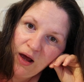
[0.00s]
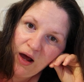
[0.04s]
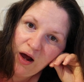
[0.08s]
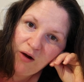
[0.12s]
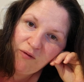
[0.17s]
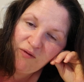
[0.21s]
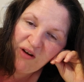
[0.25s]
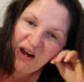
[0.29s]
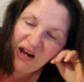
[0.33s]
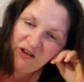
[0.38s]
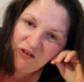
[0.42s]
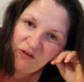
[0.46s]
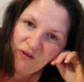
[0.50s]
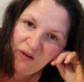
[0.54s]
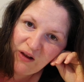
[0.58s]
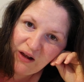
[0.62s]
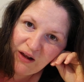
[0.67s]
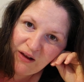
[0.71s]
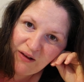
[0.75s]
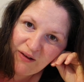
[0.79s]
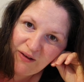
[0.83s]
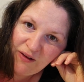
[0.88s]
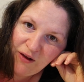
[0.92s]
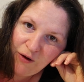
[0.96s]
arrange
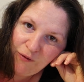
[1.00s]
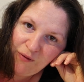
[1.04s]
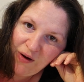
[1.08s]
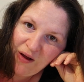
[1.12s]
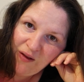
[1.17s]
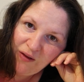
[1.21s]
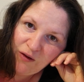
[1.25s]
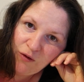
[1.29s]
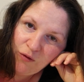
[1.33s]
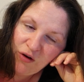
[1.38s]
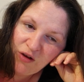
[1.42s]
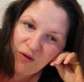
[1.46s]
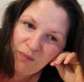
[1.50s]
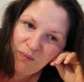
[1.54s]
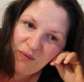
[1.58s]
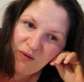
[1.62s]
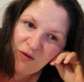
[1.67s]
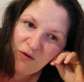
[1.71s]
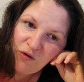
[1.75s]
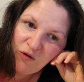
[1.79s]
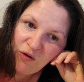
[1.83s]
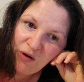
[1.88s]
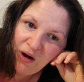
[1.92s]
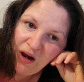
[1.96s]
things around the
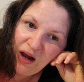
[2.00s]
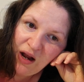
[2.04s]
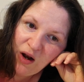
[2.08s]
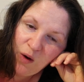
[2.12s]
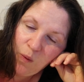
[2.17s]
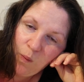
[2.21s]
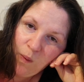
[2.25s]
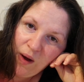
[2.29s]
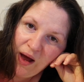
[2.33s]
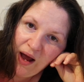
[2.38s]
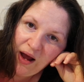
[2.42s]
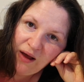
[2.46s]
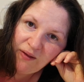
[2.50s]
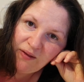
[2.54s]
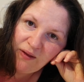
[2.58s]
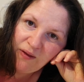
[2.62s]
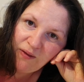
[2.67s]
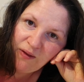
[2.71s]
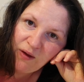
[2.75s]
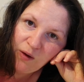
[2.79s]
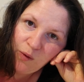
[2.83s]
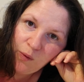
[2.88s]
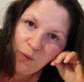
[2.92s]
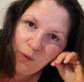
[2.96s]
Christmas tree in a way
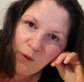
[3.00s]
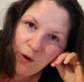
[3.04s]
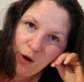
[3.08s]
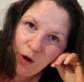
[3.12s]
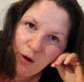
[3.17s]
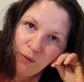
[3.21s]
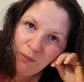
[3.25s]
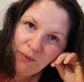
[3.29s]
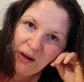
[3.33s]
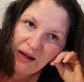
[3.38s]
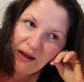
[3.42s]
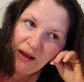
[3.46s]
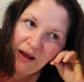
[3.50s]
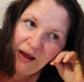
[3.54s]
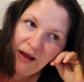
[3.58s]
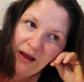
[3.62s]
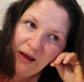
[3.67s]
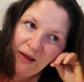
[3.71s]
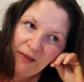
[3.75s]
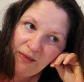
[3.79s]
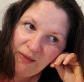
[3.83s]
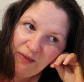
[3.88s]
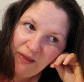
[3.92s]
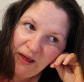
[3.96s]
that they're all opening
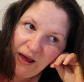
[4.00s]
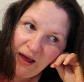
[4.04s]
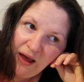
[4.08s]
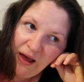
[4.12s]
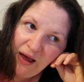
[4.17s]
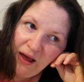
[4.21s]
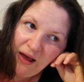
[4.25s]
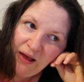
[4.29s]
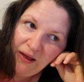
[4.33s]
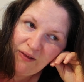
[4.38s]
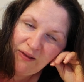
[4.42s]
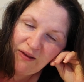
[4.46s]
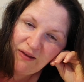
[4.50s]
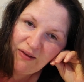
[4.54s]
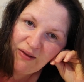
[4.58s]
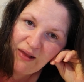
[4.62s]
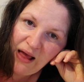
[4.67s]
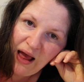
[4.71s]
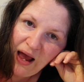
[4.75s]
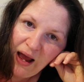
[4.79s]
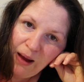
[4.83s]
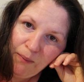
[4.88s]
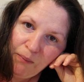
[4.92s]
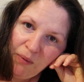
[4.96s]
the
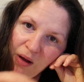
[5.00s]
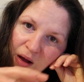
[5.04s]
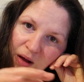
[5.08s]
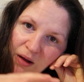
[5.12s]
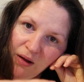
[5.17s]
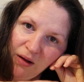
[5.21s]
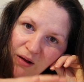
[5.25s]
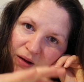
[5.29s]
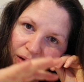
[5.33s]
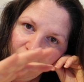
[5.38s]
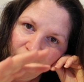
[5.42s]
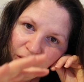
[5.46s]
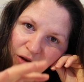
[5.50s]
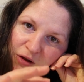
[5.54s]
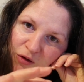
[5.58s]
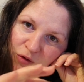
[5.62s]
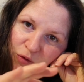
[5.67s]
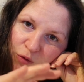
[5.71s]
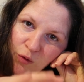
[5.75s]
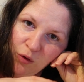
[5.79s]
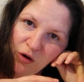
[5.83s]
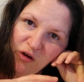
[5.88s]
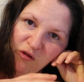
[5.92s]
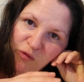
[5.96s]
same
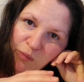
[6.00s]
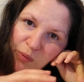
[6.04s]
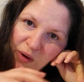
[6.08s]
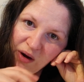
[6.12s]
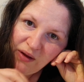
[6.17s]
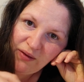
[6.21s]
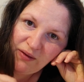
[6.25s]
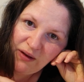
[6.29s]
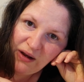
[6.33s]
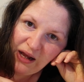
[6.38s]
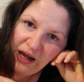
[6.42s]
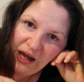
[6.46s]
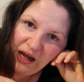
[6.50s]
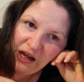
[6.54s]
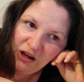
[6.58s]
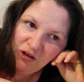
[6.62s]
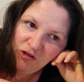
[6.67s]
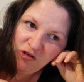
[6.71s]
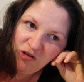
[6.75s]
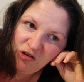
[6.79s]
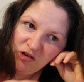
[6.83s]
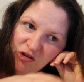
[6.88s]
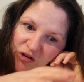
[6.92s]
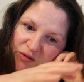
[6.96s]
sort of present
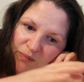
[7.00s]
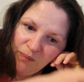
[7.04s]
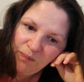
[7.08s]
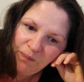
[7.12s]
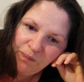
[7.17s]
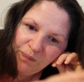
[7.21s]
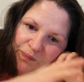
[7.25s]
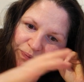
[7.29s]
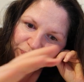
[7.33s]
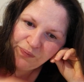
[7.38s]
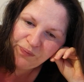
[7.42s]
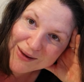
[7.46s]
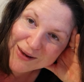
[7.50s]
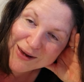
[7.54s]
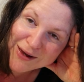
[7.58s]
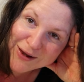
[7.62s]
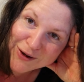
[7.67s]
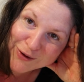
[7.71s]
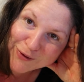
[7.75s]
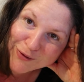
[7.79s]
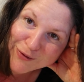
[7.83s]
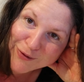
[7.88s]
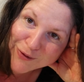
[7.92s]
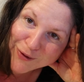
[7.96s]
each
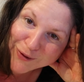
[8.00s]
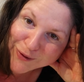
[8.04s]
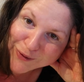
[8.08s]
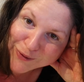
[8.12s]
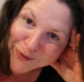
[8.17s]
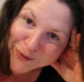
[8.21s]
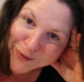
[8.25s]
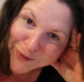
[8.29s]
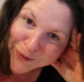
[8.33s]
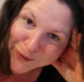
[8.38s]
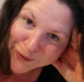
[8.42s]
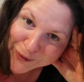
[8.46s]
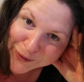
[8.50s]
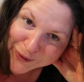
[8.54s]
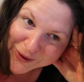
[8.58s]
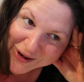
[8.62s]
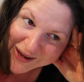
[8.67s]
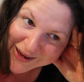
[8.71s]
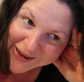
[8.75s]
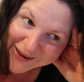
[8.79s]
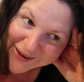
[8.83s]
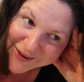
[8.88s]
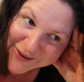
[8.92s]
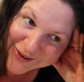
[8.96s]
in a certain
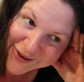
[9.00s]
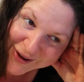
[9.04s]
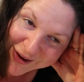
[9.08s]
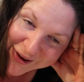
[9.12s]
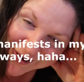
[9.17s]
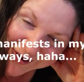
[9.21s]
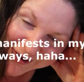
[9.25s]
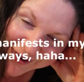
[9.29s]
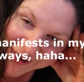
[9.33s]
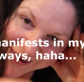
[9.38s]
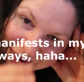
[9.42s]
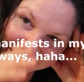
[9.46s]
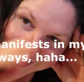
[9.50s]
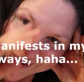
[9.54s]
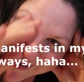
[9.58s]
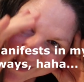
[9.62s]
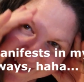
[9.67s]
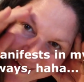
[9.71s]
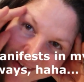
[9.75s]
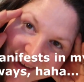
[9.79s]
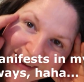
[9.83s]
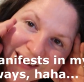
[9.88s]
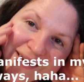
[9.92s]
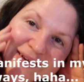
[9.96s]
order.
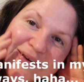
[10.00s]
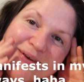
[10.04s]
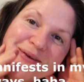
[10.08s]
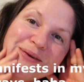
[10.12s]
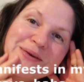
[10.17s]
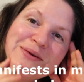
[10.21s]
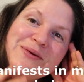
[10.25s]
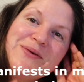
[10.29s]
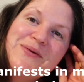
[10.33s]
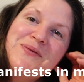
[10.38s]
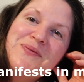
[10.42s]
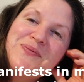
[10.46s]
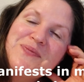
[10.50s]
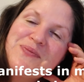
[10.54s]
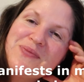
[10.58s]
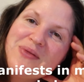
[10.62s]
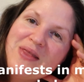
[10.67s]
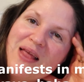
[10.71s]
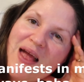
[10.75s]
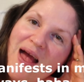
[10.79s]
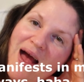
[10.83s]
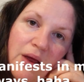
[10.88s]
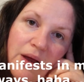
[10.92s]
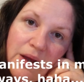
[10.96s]
So
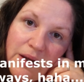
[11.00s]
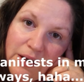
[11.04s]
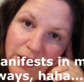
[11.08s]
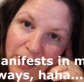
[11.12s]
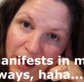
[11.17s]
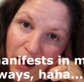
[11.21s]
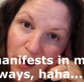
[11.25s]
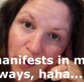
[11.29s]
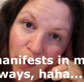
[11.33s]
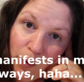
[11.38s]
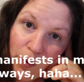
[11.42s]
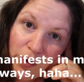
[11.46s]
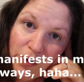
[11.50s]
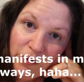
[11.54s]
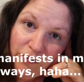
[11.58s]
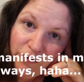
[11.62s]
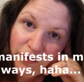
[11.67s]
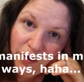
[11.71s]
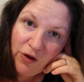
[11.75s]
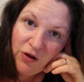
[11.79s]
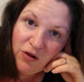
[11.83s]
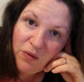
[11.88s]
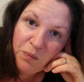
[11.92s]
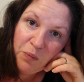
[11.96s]
now all
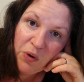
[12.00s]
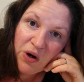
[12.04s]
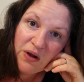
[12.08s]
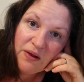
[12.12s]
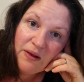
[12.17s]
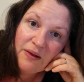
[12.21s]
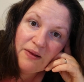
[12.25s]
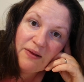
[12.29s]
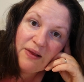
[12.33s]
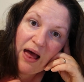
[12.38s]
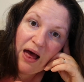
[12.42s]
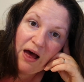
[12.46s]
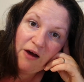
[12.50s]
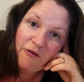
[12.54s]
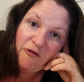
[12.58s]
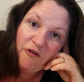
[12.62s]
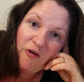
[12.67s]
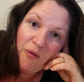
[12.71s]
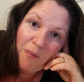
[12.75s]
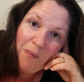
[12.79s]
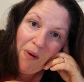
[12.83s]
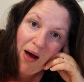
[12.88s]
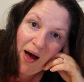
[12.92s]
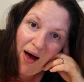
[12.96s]
of those presents are
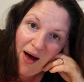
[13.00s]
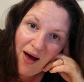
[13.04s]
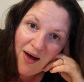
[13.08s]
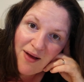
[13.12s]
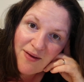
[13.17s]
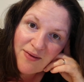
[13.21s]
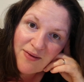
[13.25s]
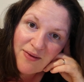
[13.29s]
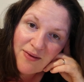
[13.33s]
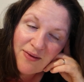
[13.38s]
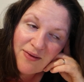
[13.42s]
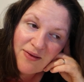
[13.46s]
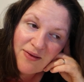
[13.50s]
from us.